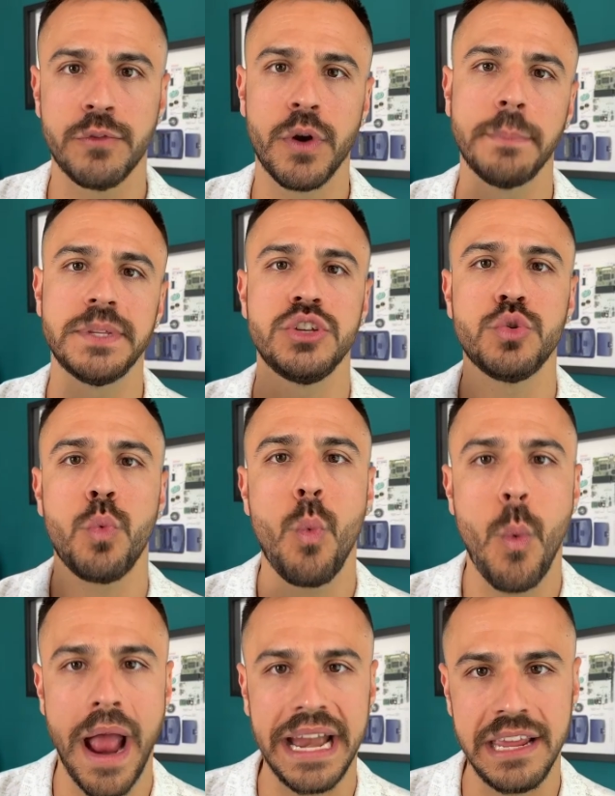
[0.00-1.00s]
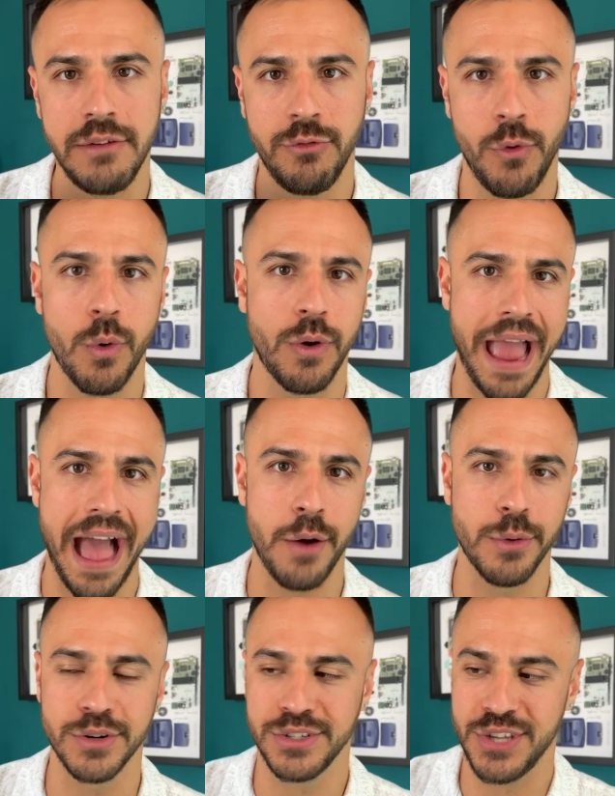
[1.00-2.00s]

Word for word: for up to 24 hours.